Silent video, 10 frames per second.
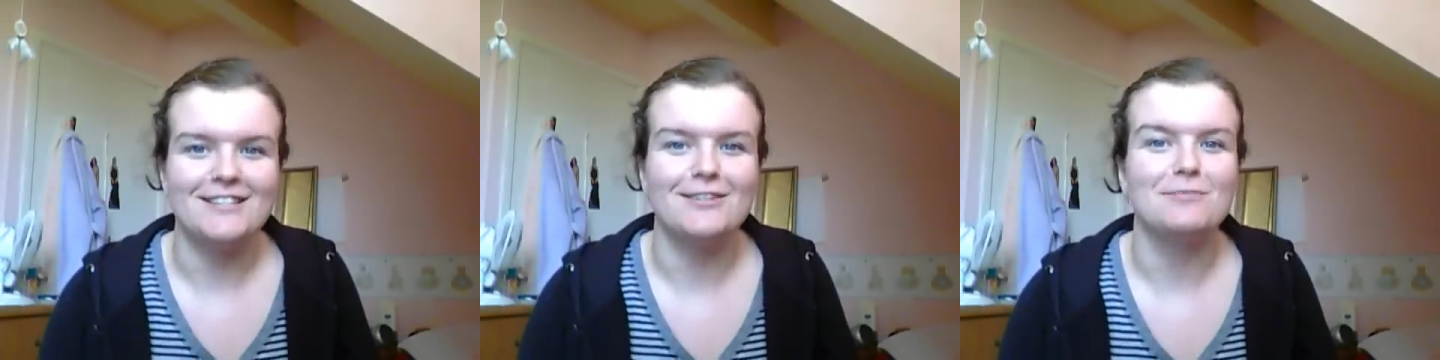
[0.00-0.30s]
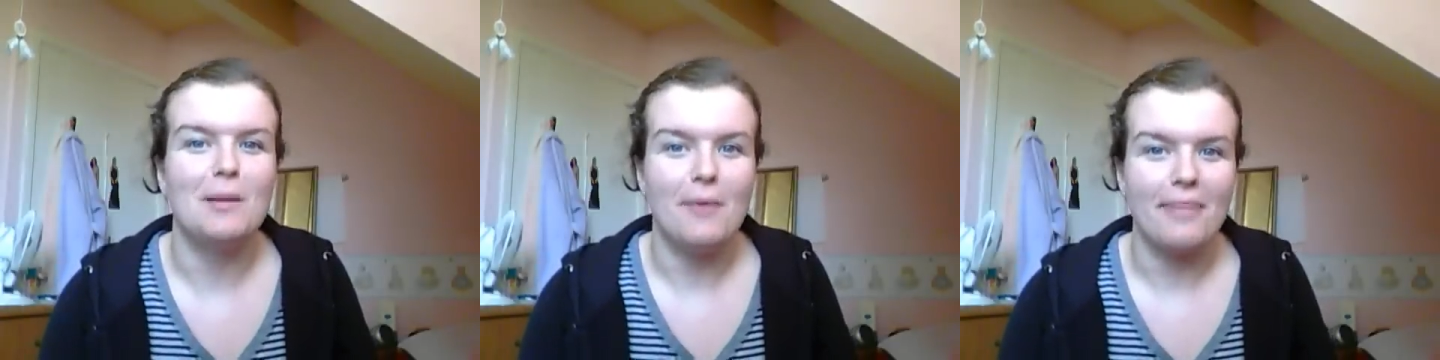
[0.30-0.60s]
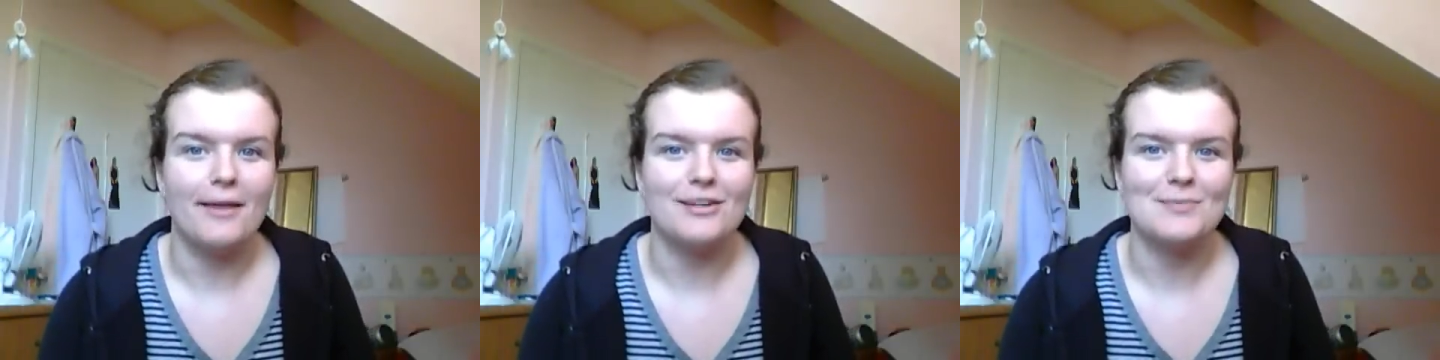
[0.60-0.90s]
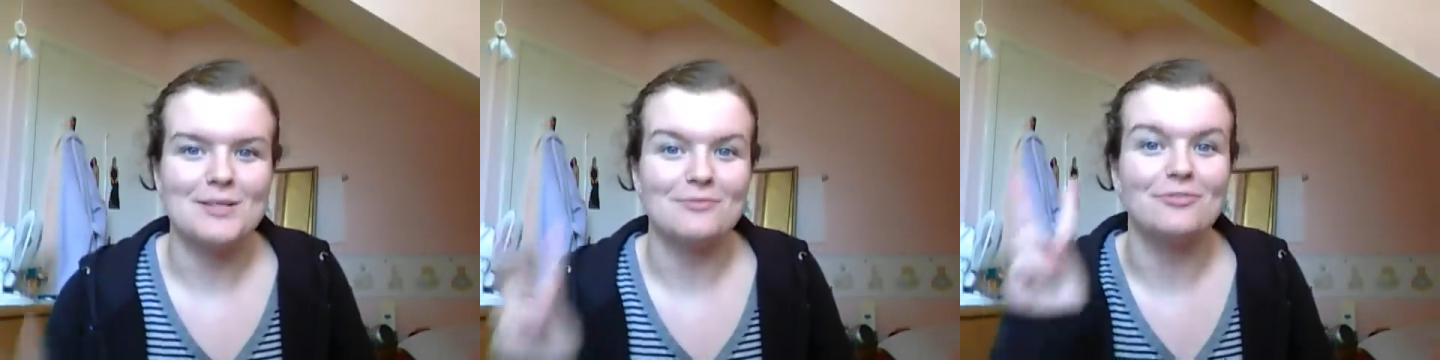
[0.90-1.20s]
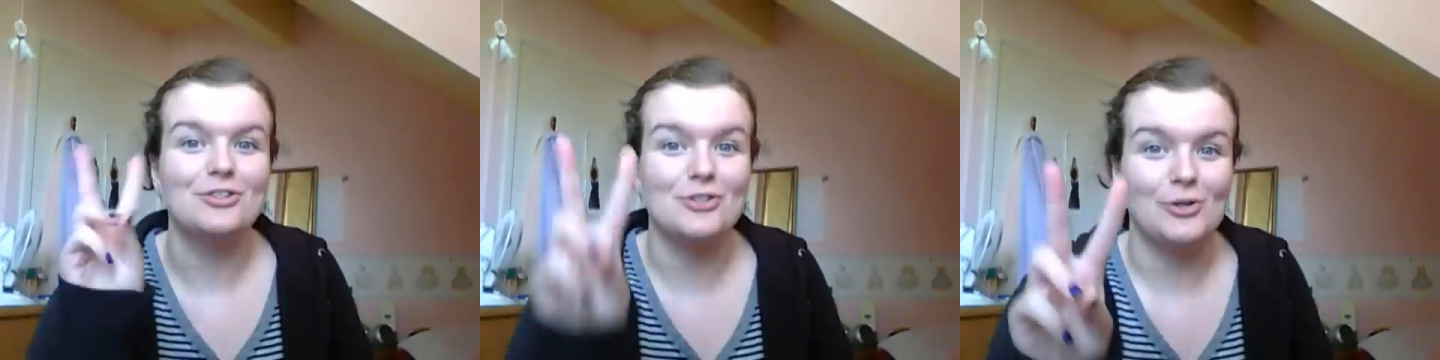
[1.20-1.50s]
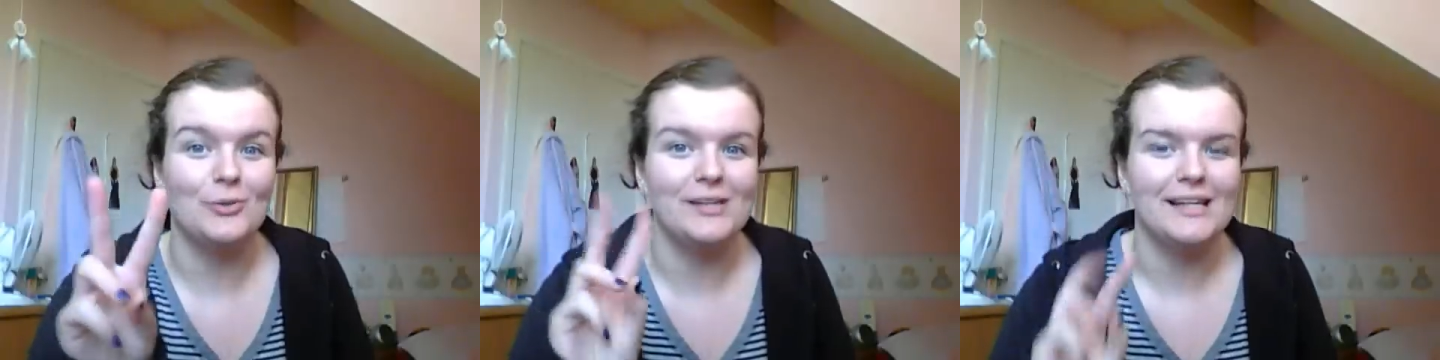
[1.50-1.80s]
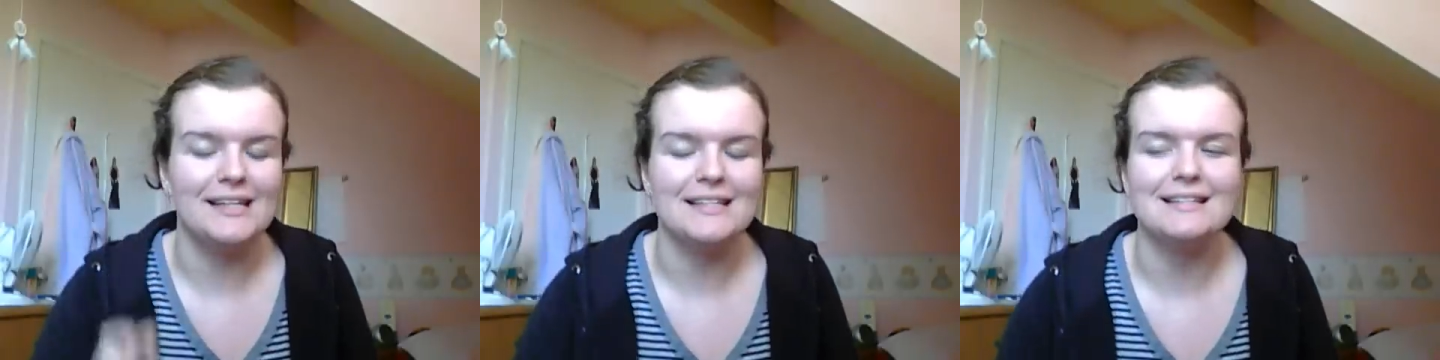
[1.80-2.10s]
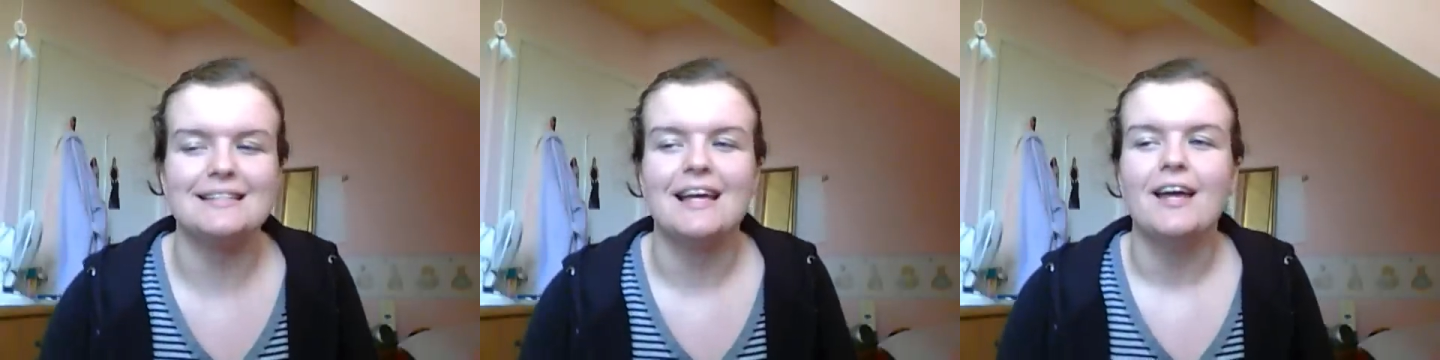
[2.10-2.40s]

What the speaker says: So it's my birthday Christmas present for 2 years.